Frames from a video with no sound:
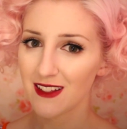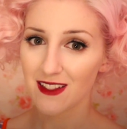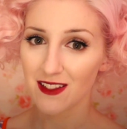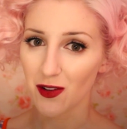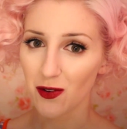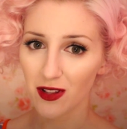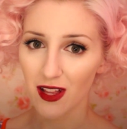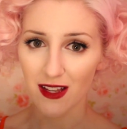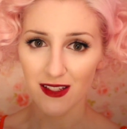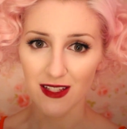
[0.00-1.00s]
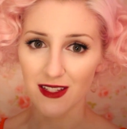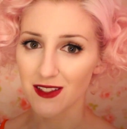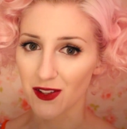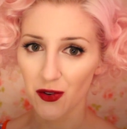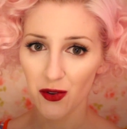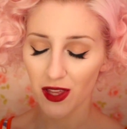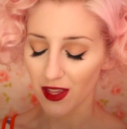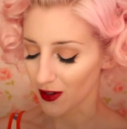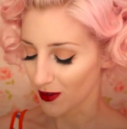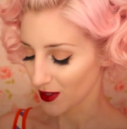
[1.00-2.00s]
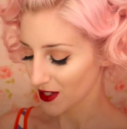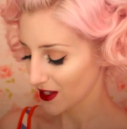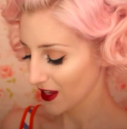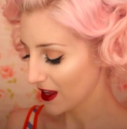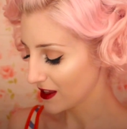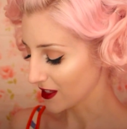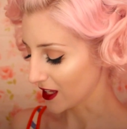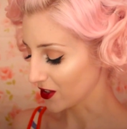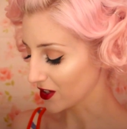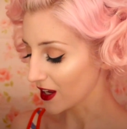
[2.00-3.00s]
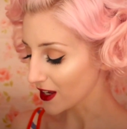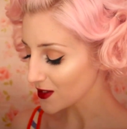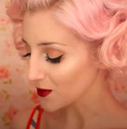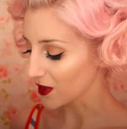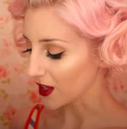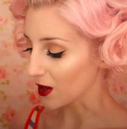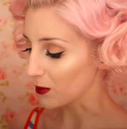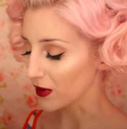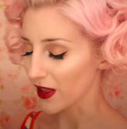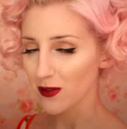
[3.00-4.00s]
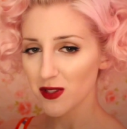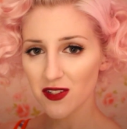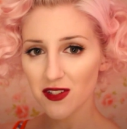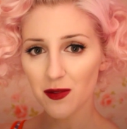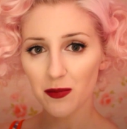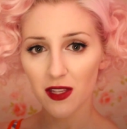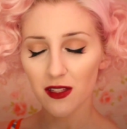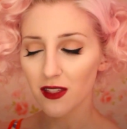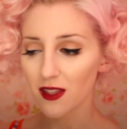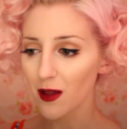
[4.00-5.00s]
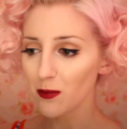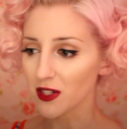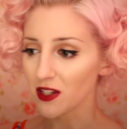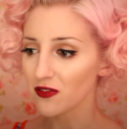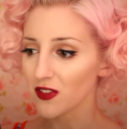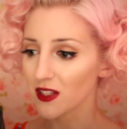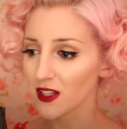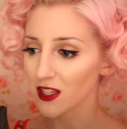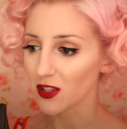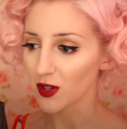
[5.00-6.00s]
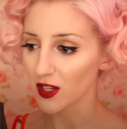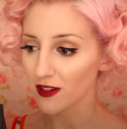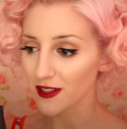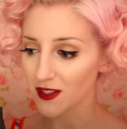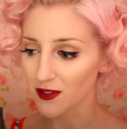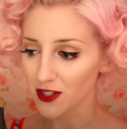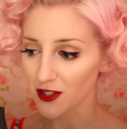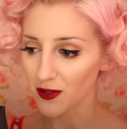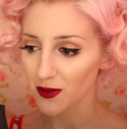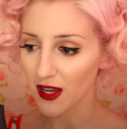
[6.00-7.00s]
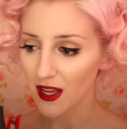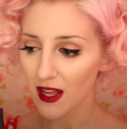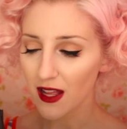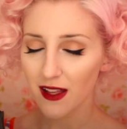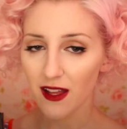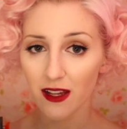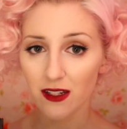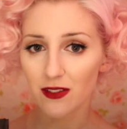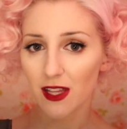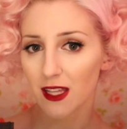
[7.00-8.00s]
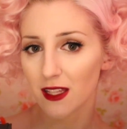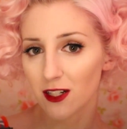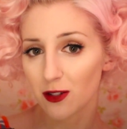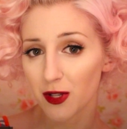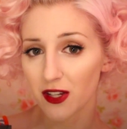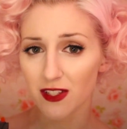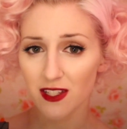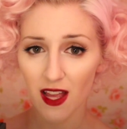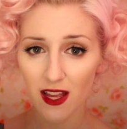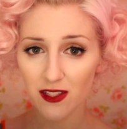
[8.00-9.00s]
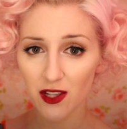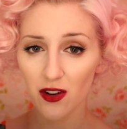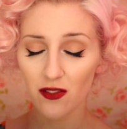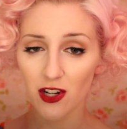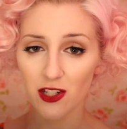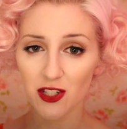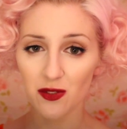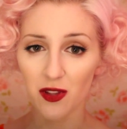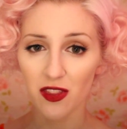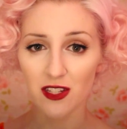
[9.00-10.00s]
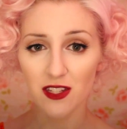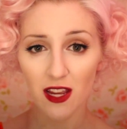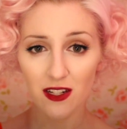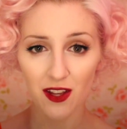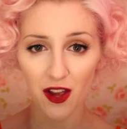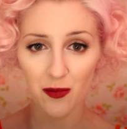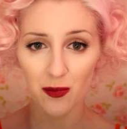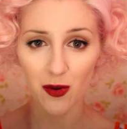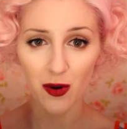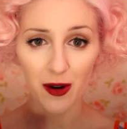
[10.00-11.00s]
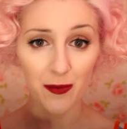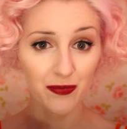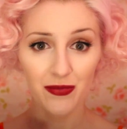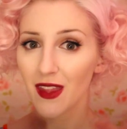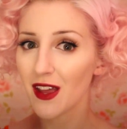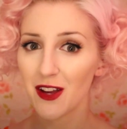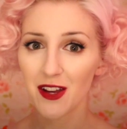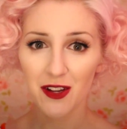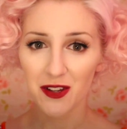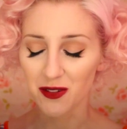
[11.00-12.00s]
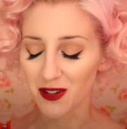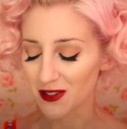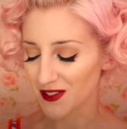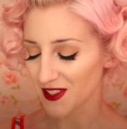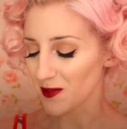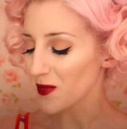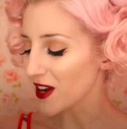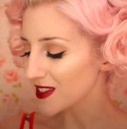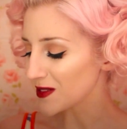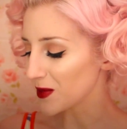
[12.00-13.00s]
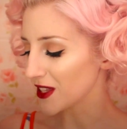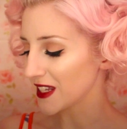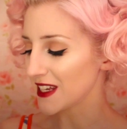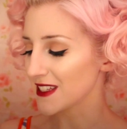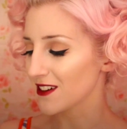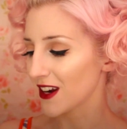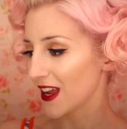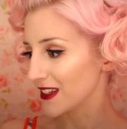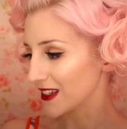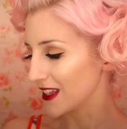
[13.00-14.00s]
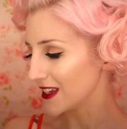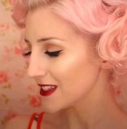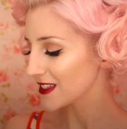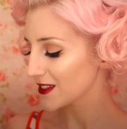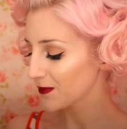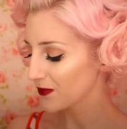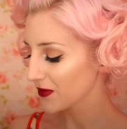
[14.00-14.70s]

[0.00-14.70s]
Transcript: so classy, so cute. They look nice with like a blouse or something like that, but I feel like you could also do kind of like a little bit of a sassier version with a tank top, or who knows, the possibilities are endless.